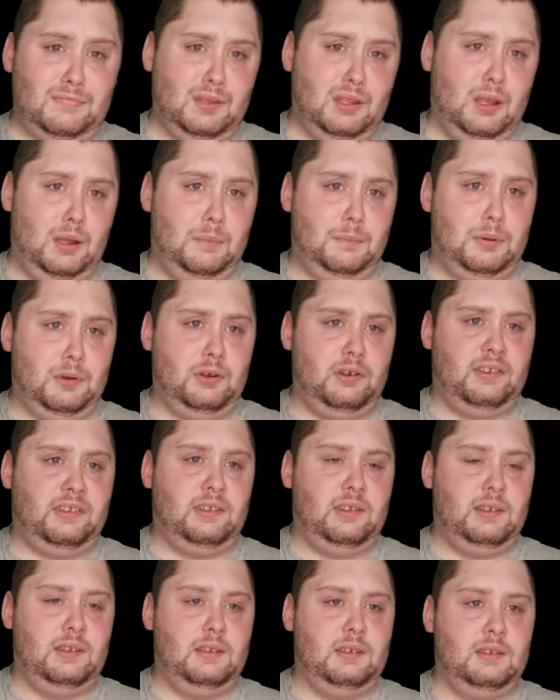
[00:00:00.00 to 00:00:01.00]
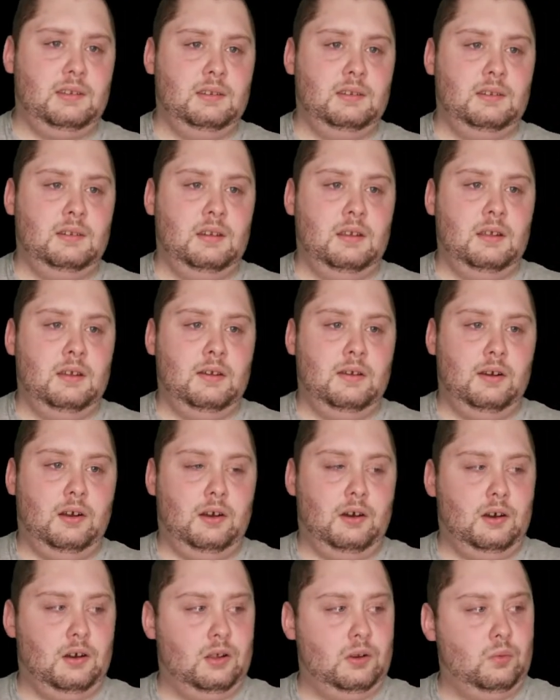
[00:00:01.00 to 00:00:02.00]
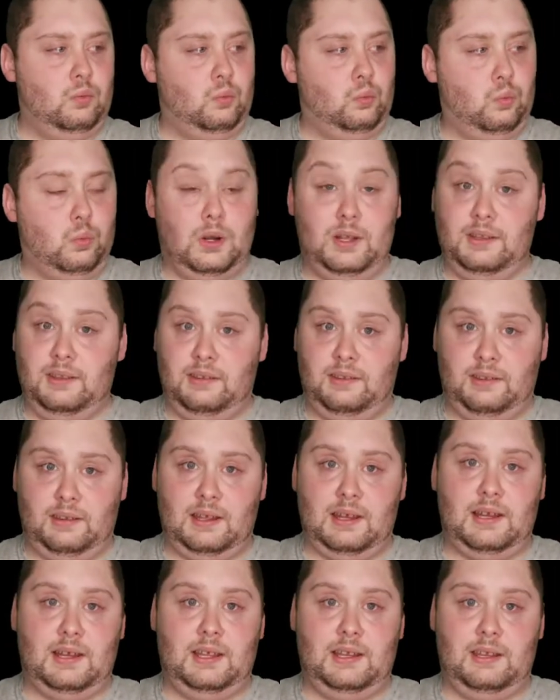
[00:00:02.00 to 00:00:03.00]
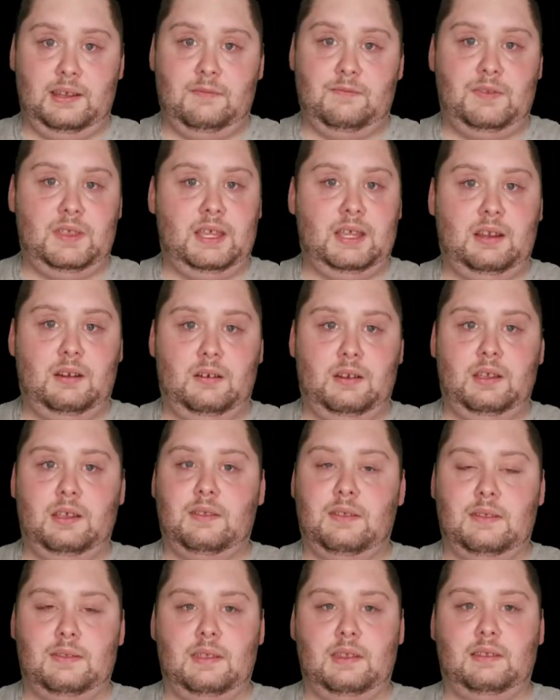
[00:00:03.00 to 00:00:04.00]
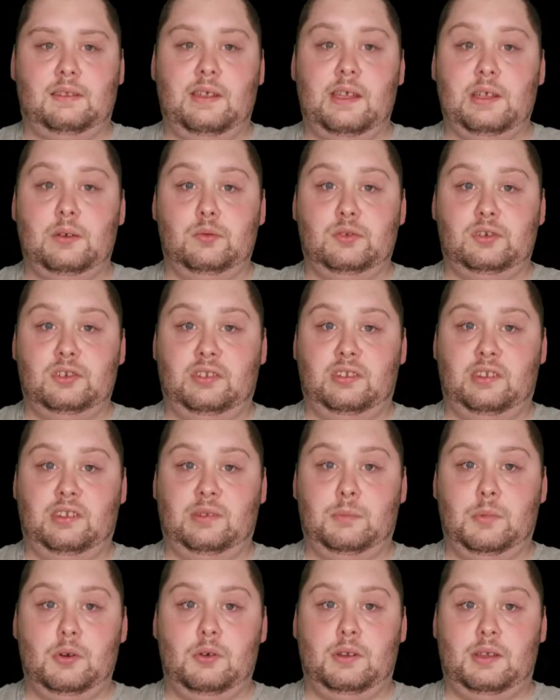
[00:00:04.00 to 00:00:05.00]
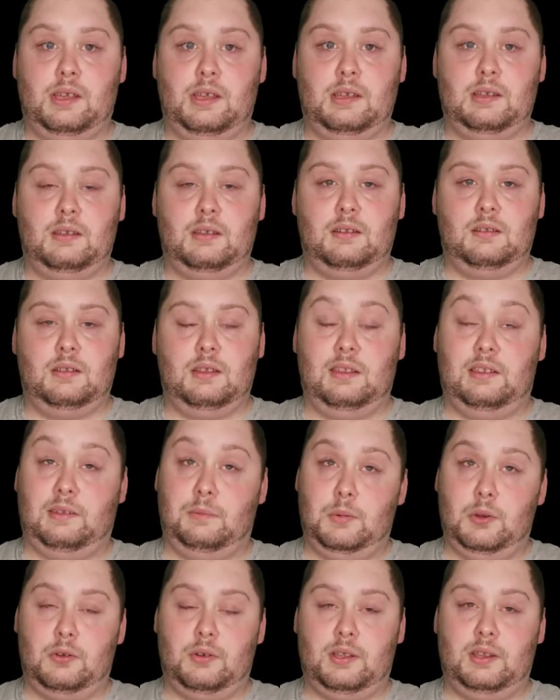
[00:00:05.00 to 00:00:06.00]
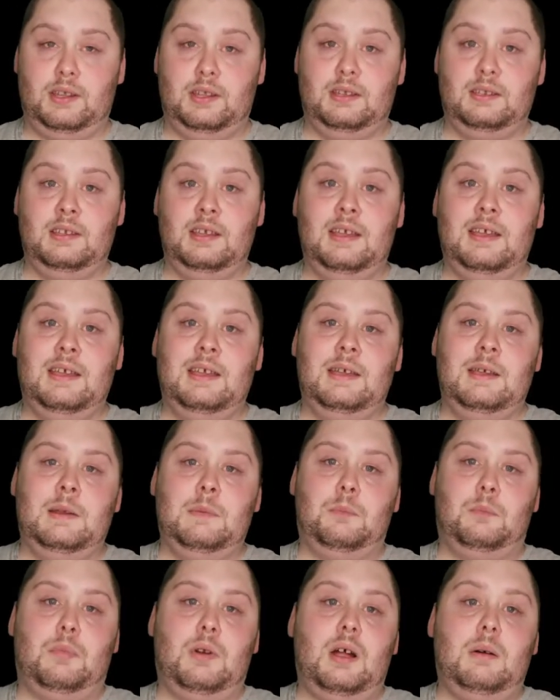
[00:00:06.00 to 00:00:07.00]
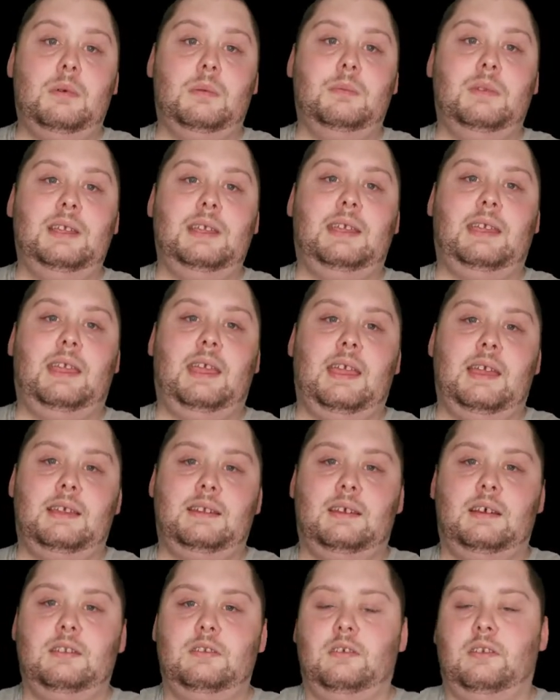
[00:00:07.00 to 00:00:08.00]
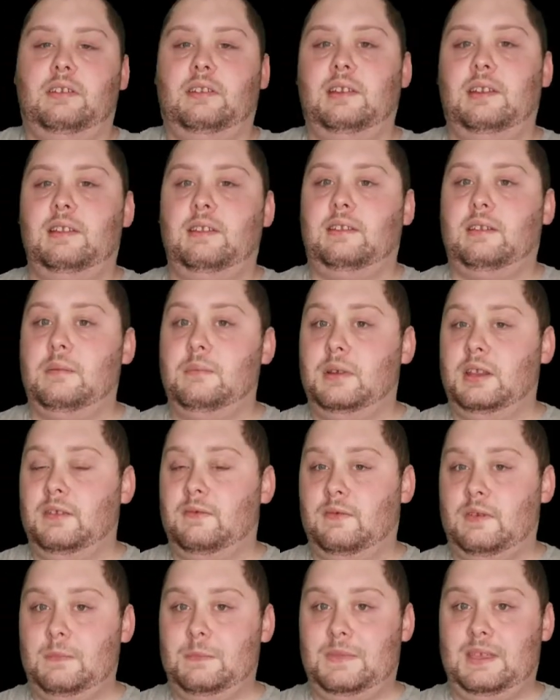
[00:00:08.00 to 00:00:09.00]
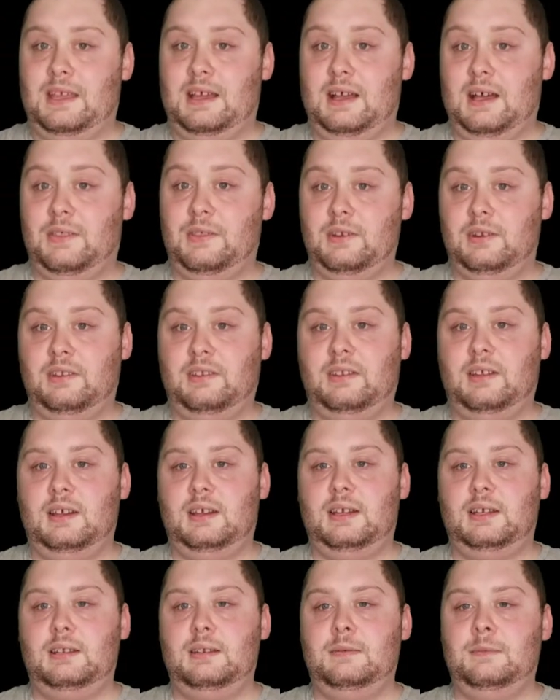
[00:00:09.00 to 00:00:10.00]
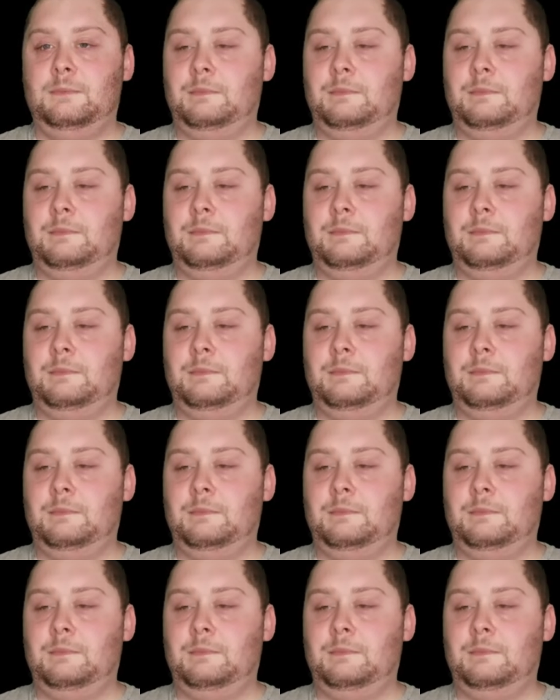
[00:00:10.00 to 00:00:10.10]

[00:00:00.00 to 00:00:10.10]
a person on one side of the area that these languages is spoken in probably can't understand somebody from the other side,